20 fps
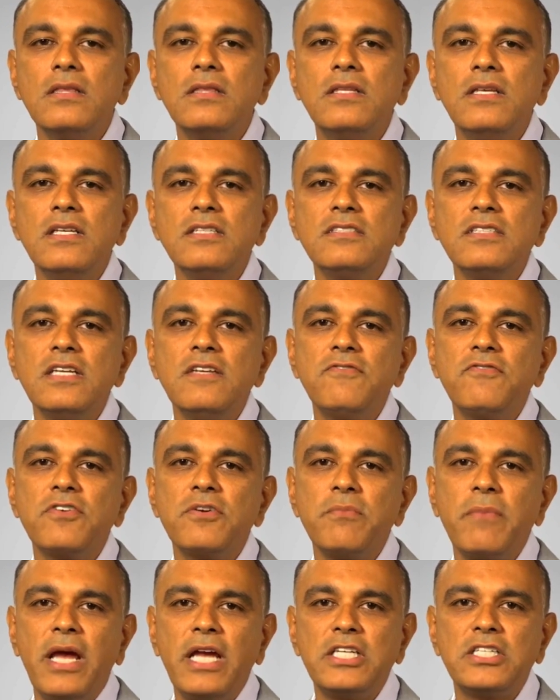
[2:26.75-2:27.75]
This
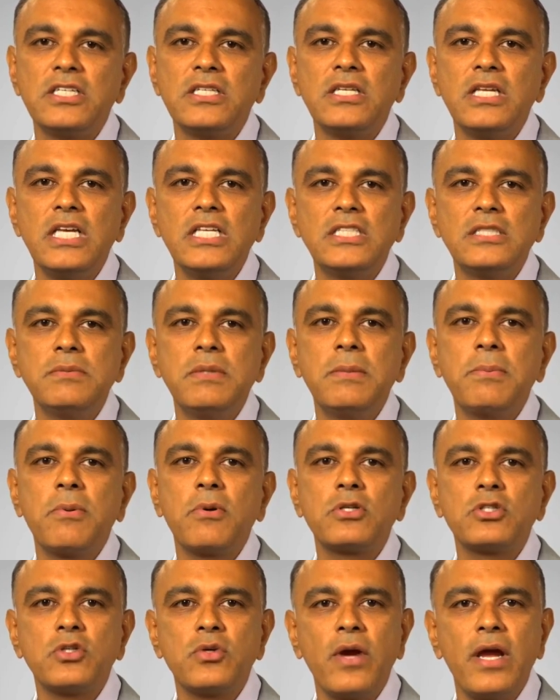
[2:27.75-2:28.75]
information needs to be
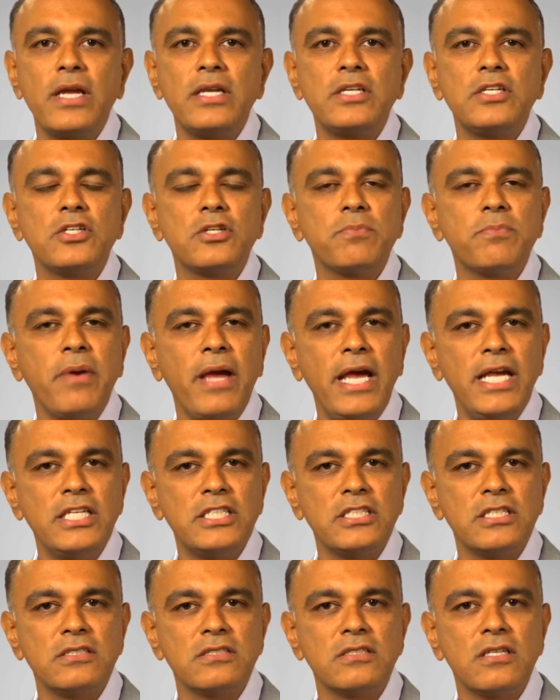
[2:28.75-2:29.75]
portrayed to your
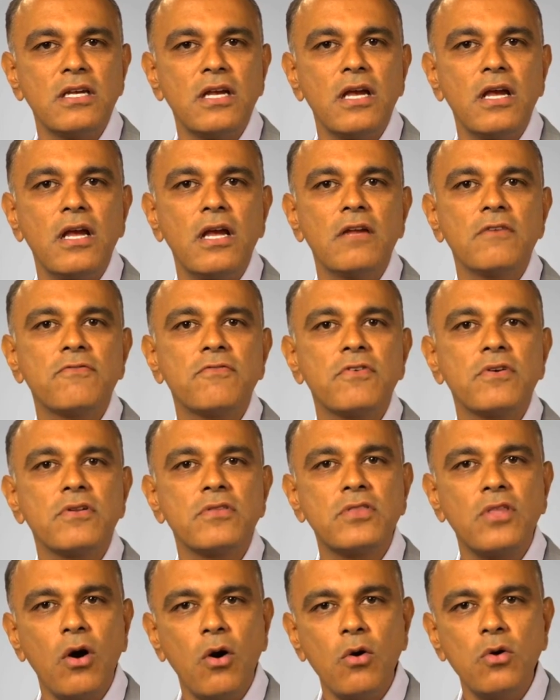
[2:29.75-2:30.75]
patients, and for
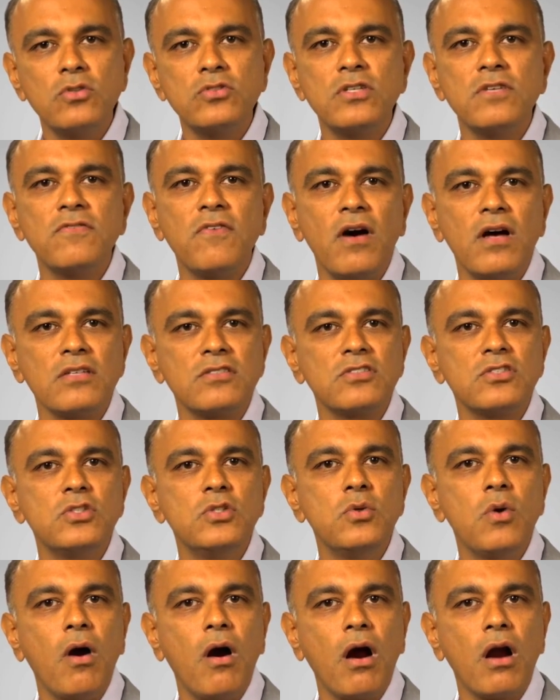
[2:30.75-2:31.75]
those of us
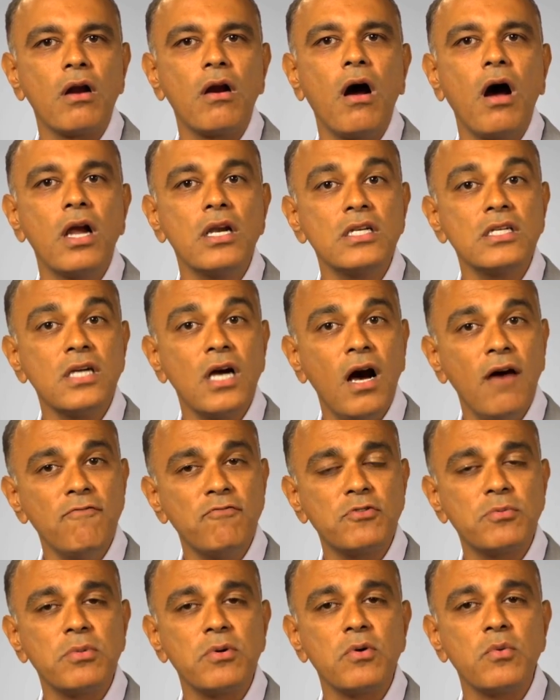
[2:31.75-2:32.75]
who are
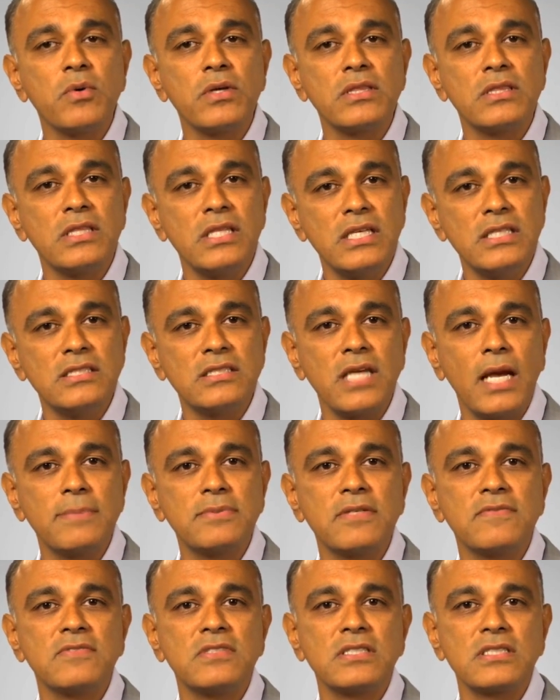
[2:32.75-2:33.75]
uncomfortable with these
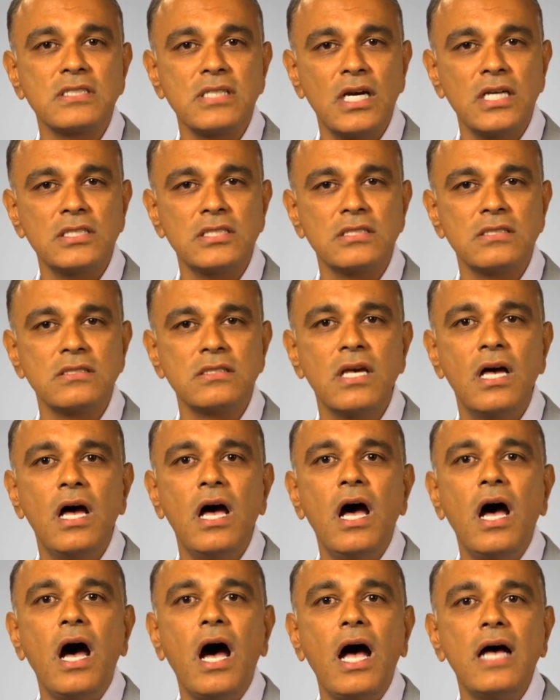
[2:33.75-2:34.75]
types of discussions,
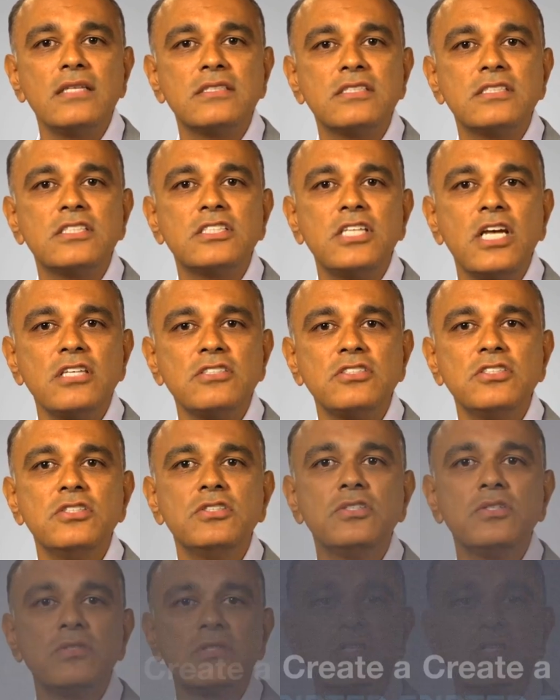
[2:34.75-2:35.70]
I suggest you do